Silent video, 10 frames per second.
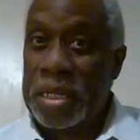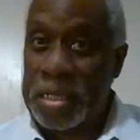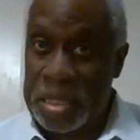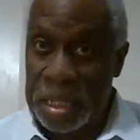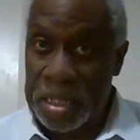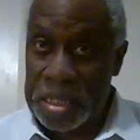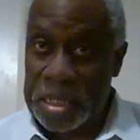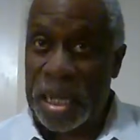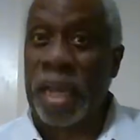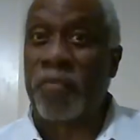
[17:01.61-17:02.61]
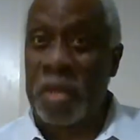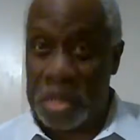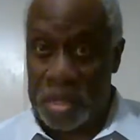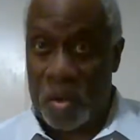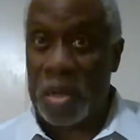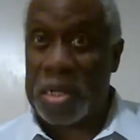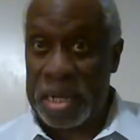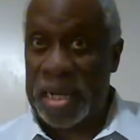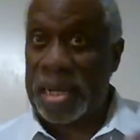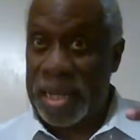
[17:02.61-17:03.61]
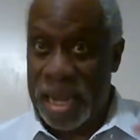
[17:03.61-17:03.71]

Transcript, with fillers: Jesus said, rejoicing in